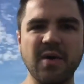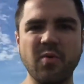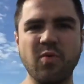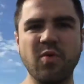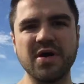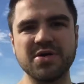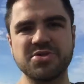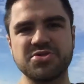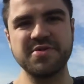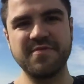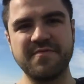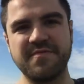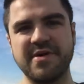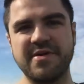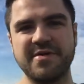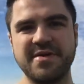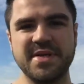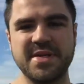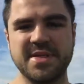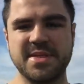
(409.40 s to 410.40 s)
watching
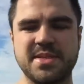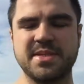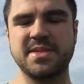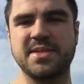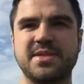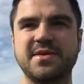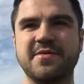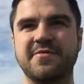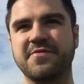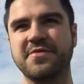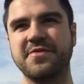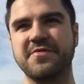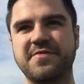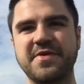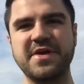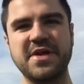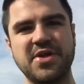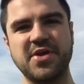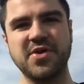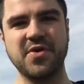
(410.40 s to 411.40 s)
various different
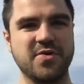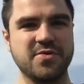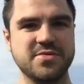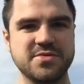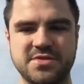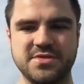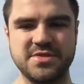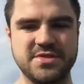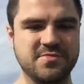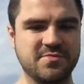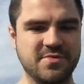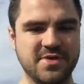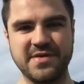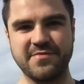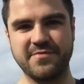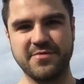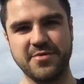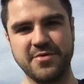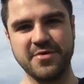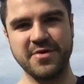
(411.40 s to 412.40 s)
videos,
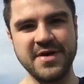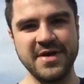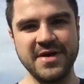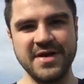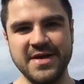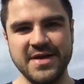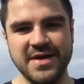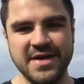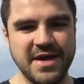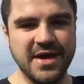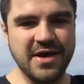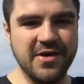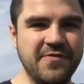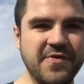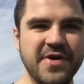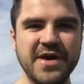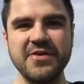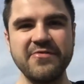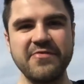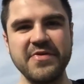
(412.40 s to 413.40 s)
whatever,
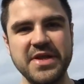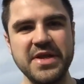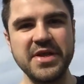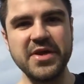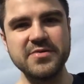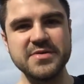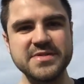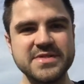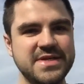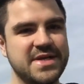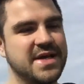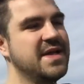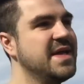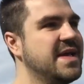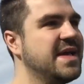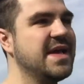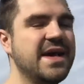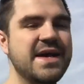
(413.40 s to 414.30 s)
funny videos. And I